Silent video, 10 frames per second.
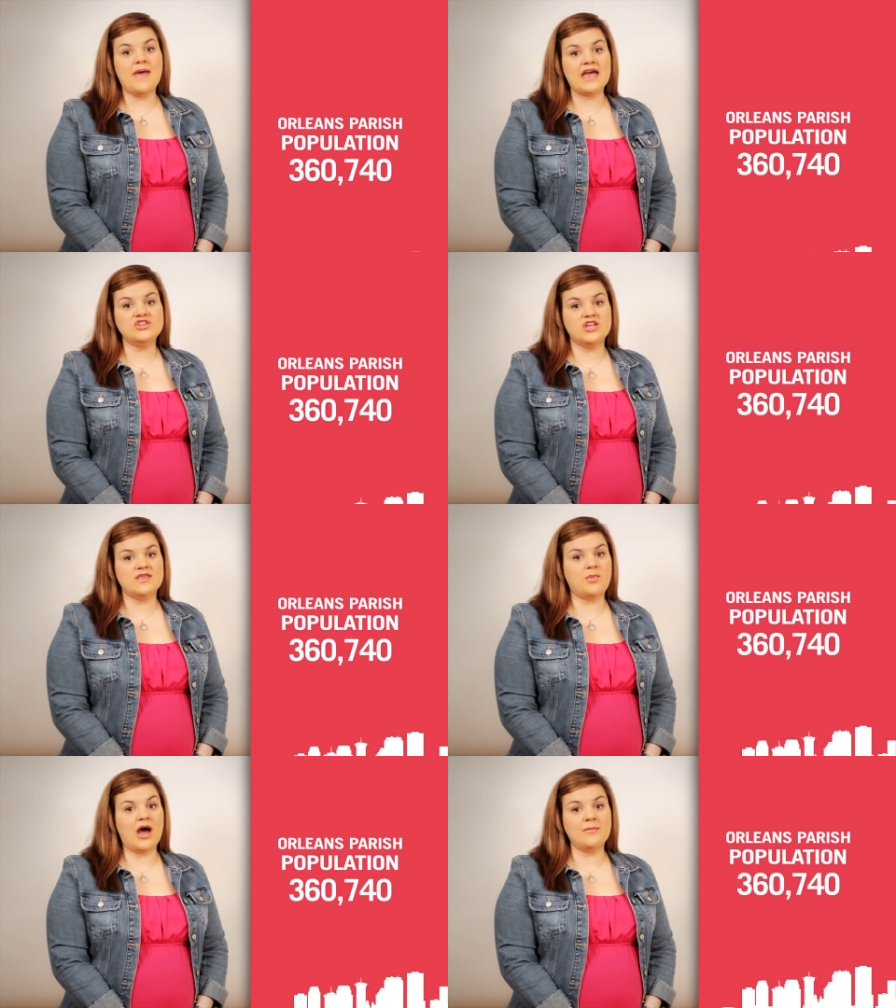
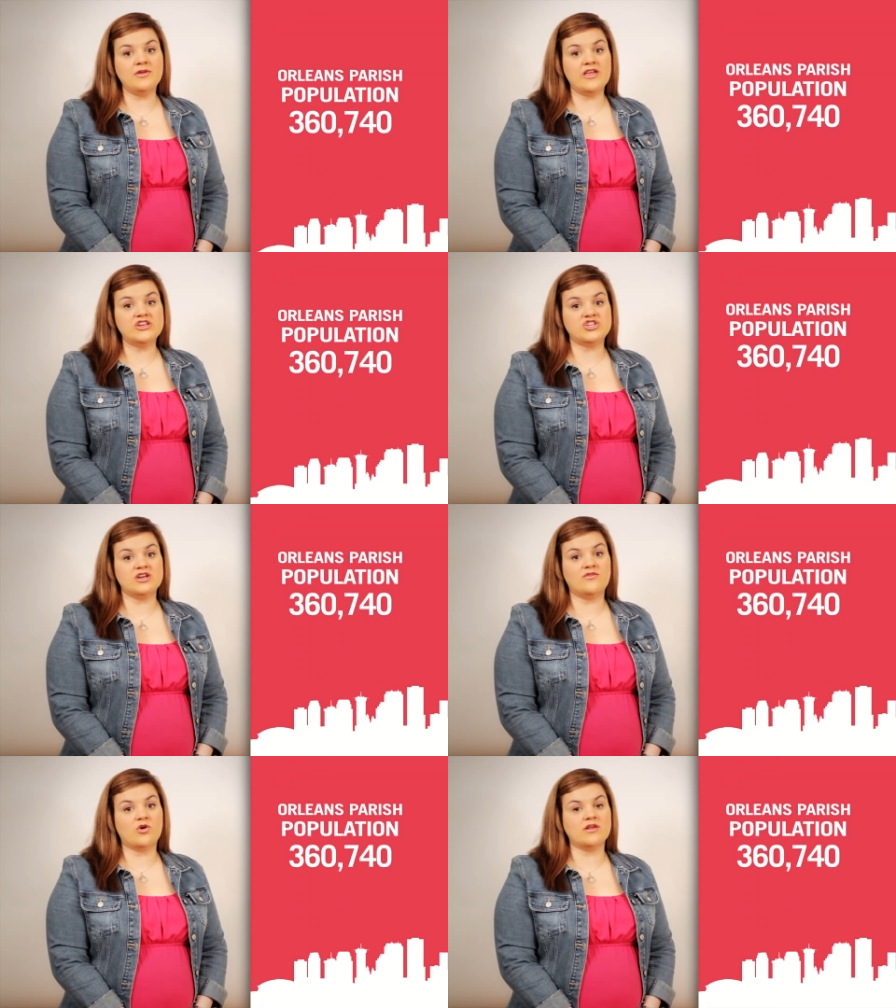Imagine the
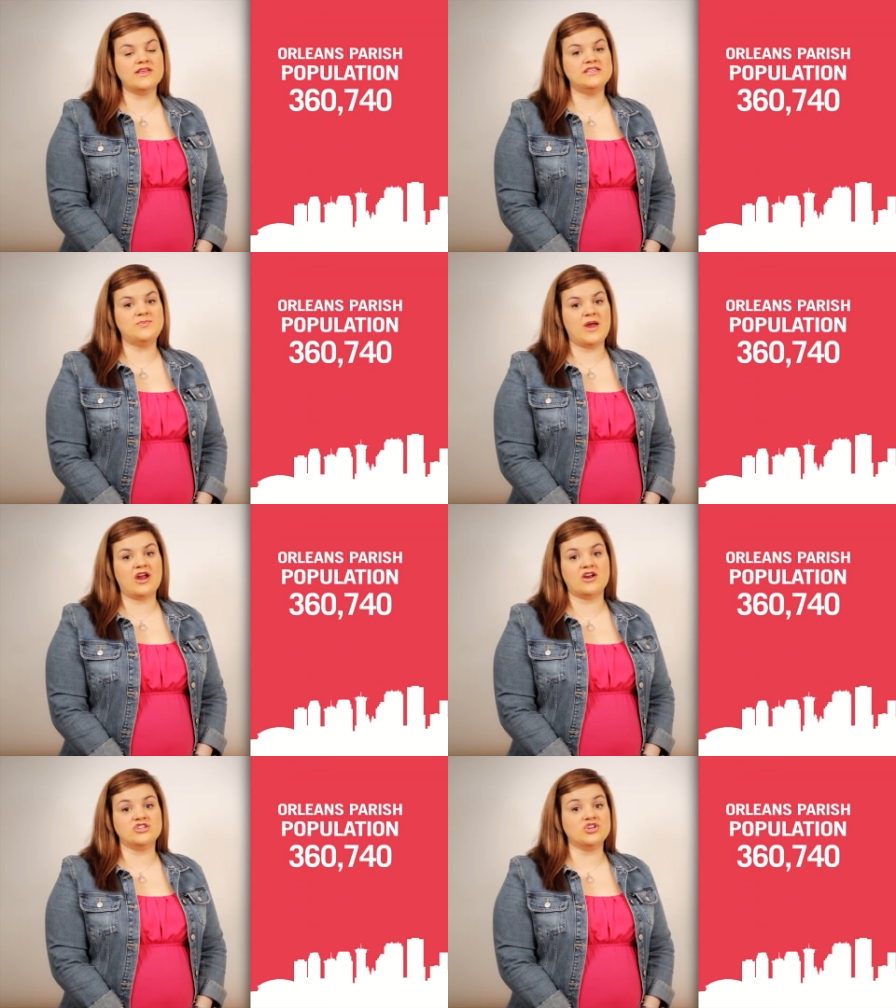population of Orleans
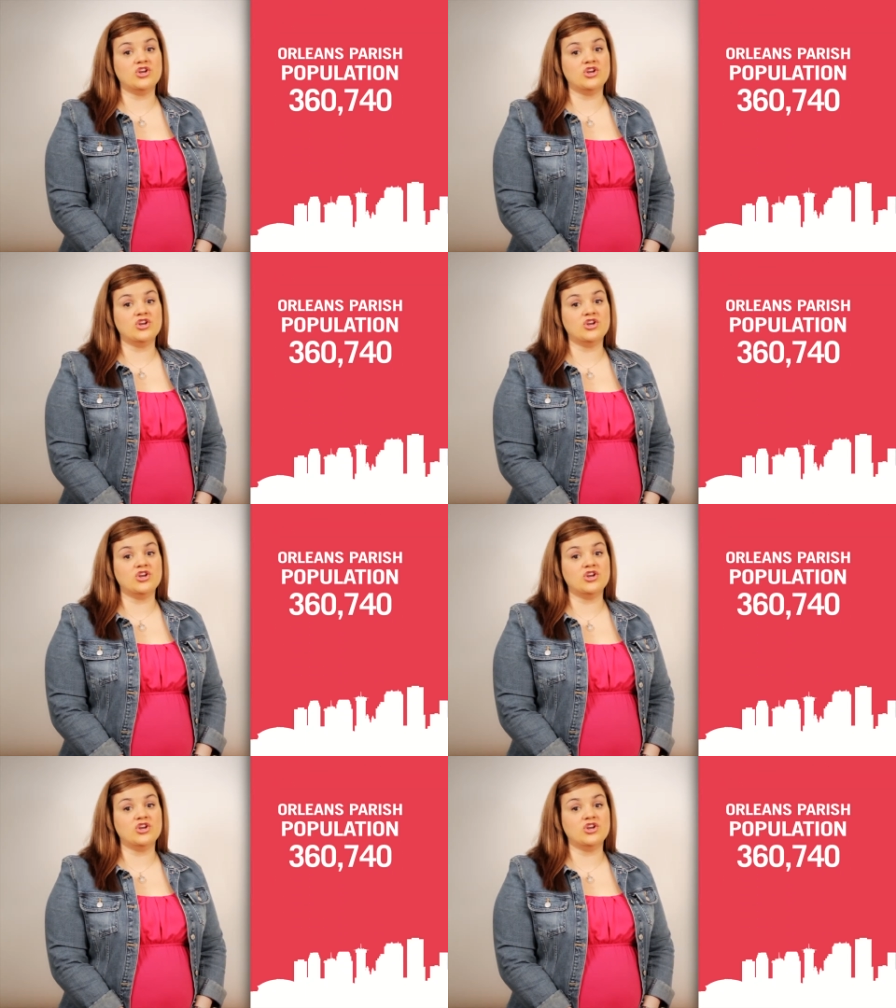Parish